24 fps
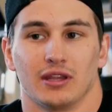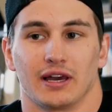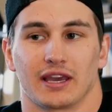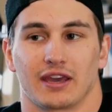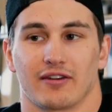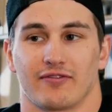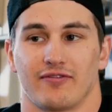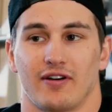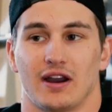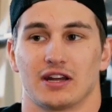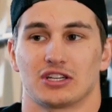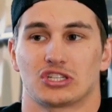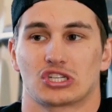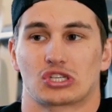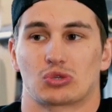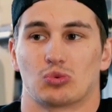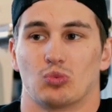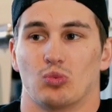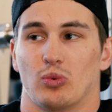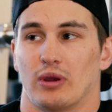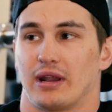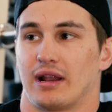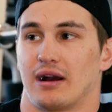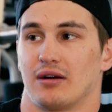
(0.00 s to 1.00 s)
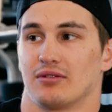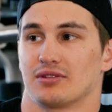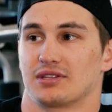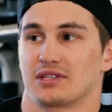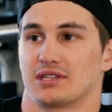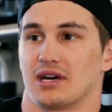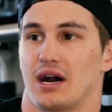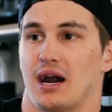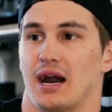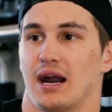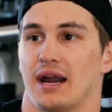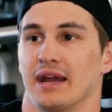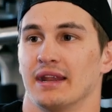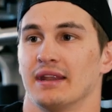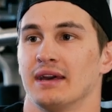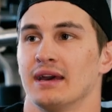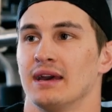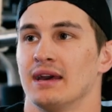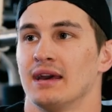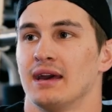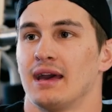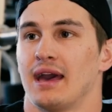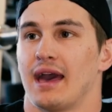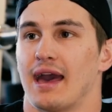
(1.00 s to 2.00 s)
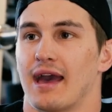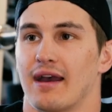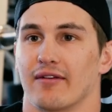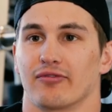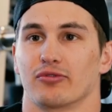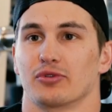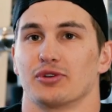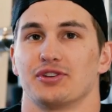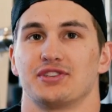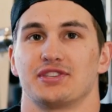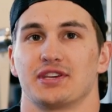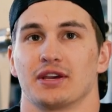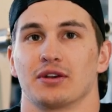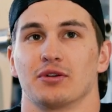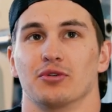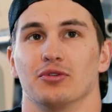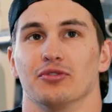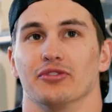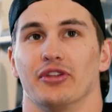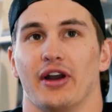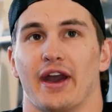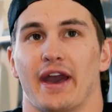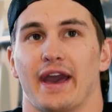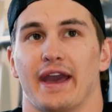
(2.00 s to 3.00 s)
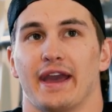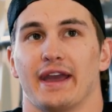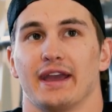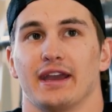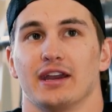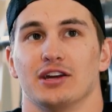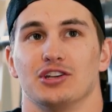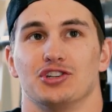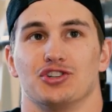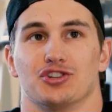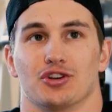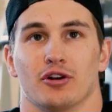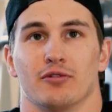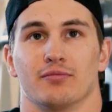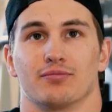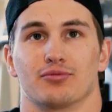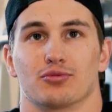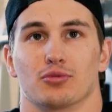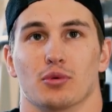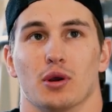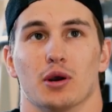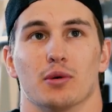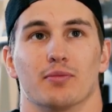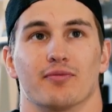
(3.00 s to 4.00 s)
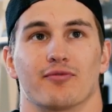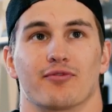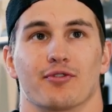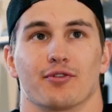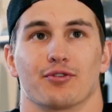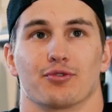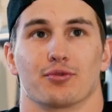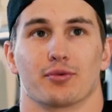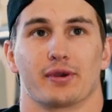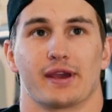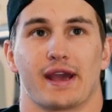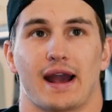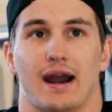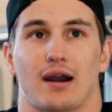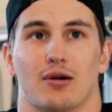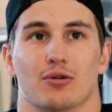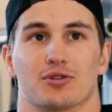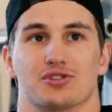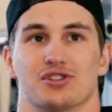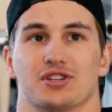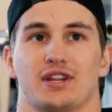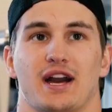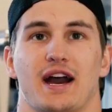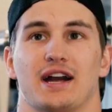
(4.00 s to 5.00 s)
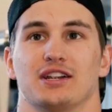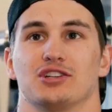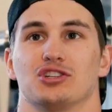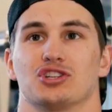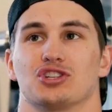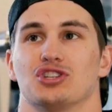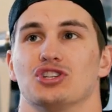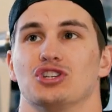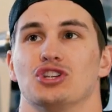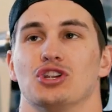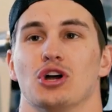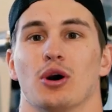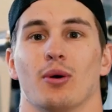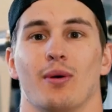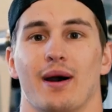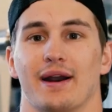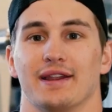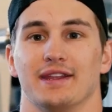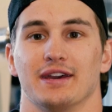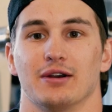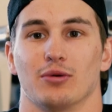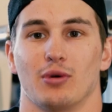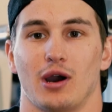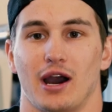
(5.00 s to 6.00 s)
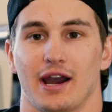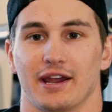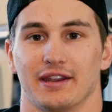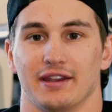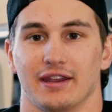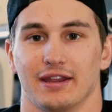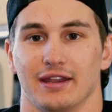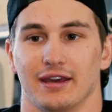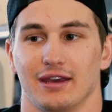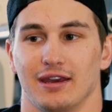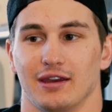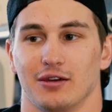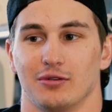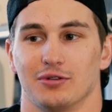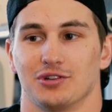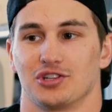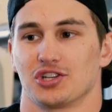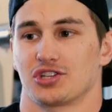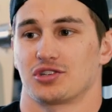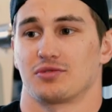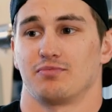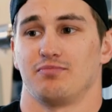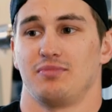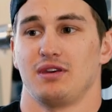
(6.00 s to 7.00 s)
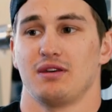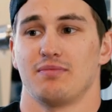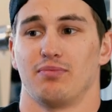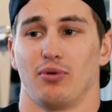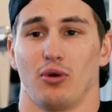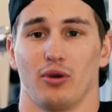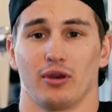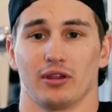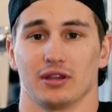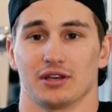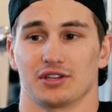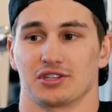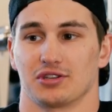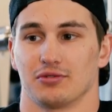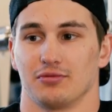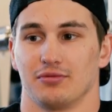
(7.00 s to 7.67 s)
Like if I just went outside every single day and jumped rope for 3 hours and had just no idea why I did it, it would just be pointless.